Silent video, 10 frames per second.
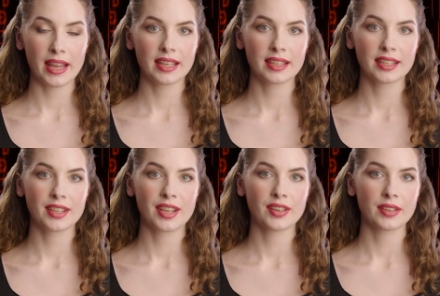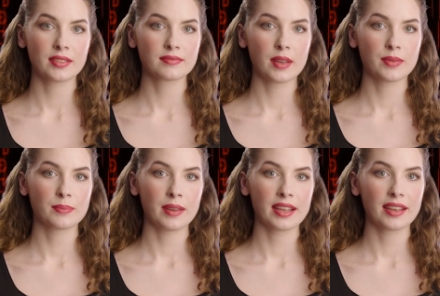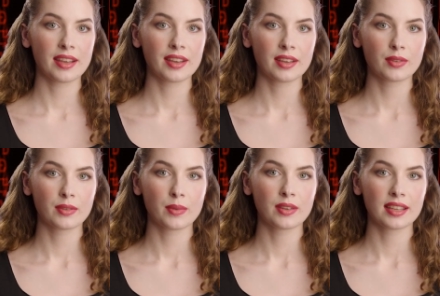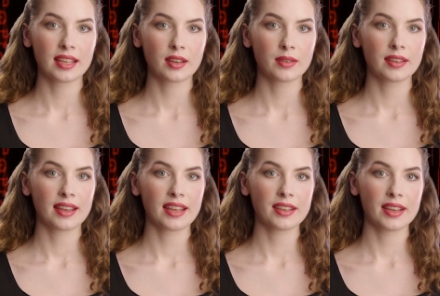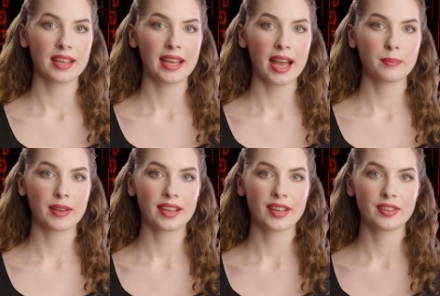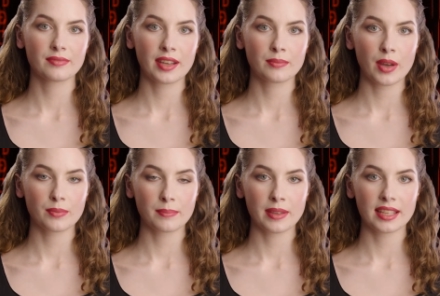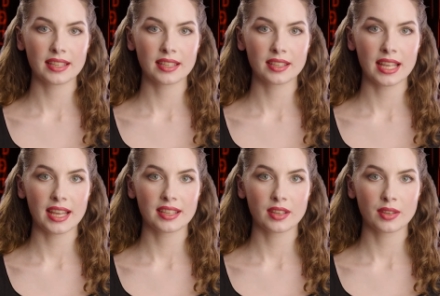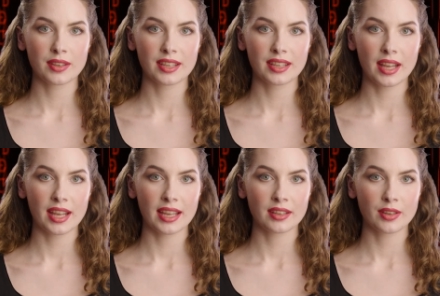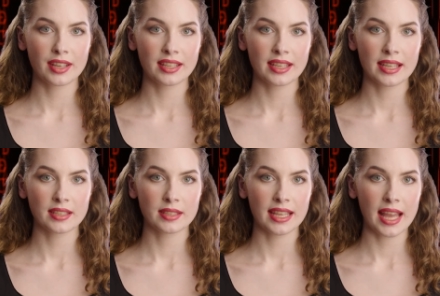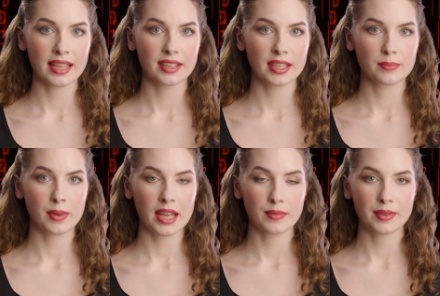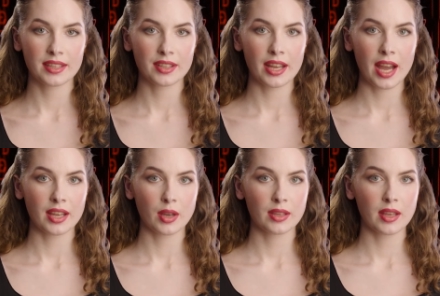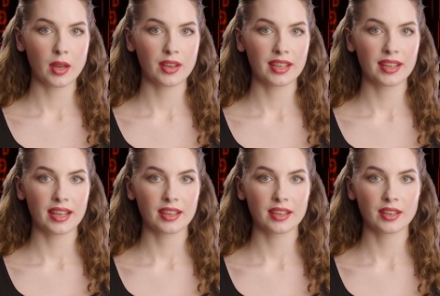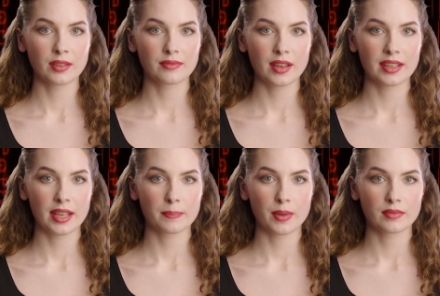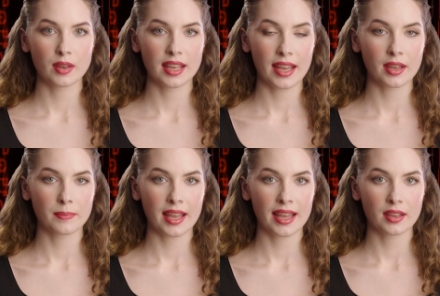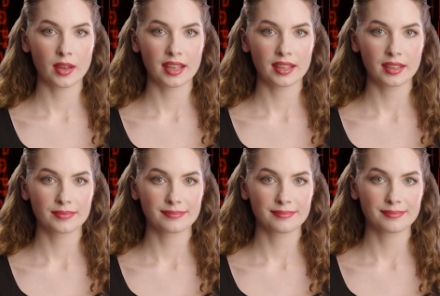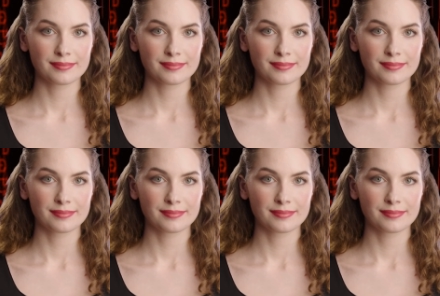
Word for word: Early detection of vulnerabilities. Continuous testing can help identify vulnerabilities as soon as they are introduced into the I T environment, allowing organizations to fix them before they can be exploited.